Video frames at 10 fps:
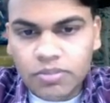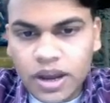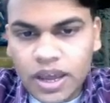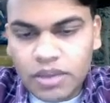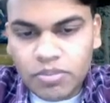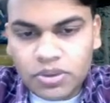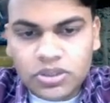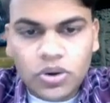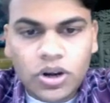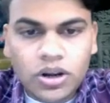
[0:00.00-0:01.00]
I am a
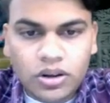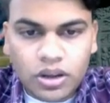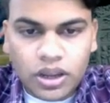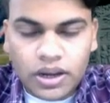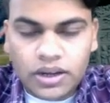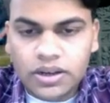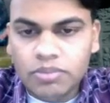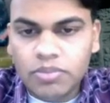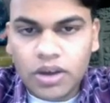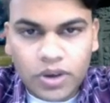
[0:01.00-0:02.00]
student at
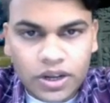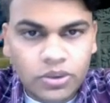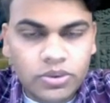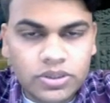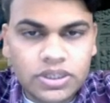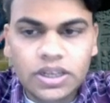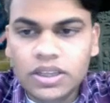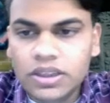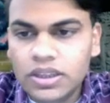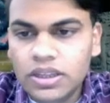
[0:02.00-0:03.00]
Marwadi University
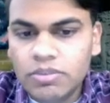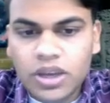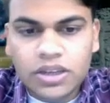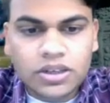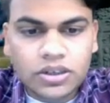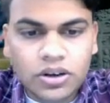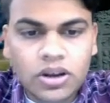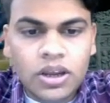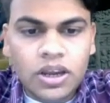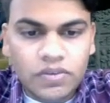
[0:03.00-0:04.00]
in the major
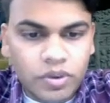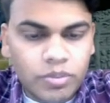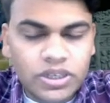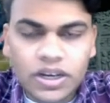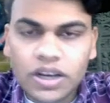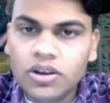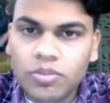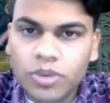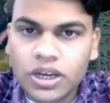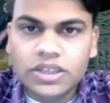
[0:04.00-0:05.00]
Information and
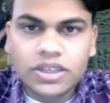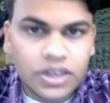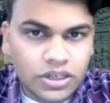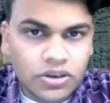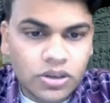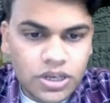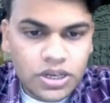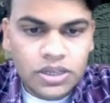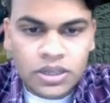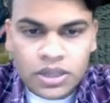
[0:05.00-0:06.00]
Communication
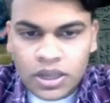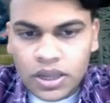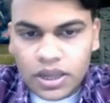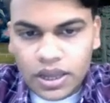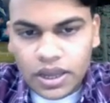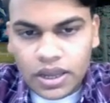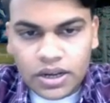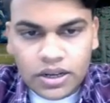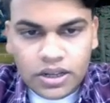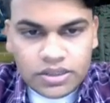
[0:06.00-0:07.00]
Technology. And
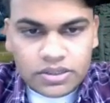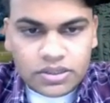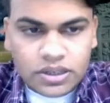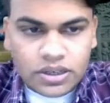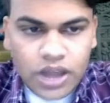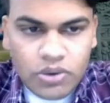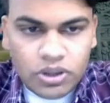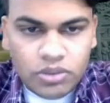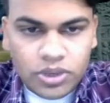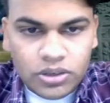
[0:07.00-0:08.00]
let's dive
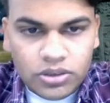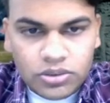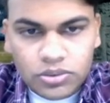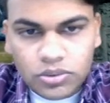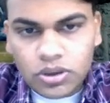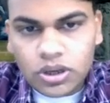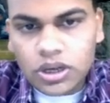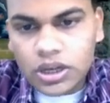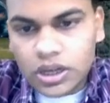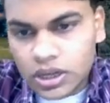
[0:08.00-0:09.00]
deep into
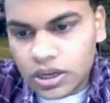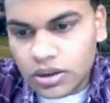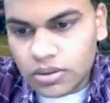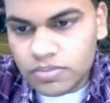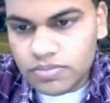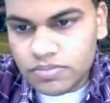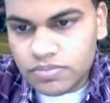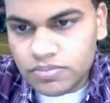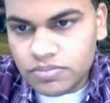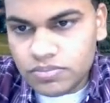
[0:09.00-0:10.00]

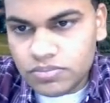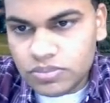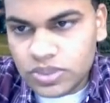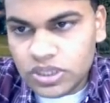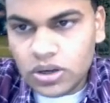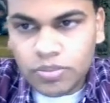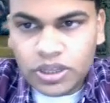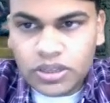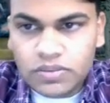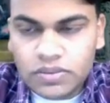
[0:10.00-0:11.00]
the
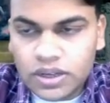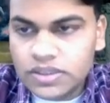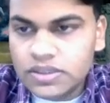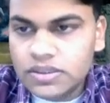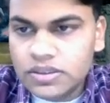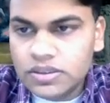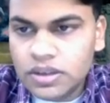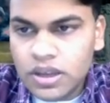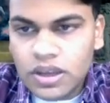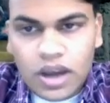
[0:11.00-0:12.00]
topic that is
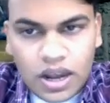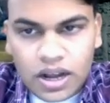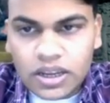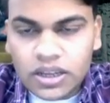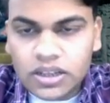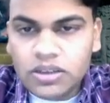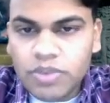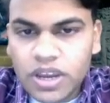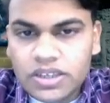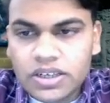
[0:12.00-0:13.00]
hierarchical
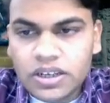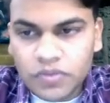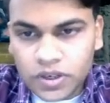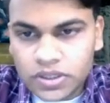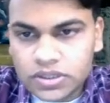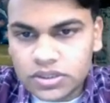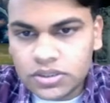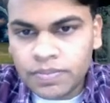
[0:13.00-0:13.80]
Bayesian inference.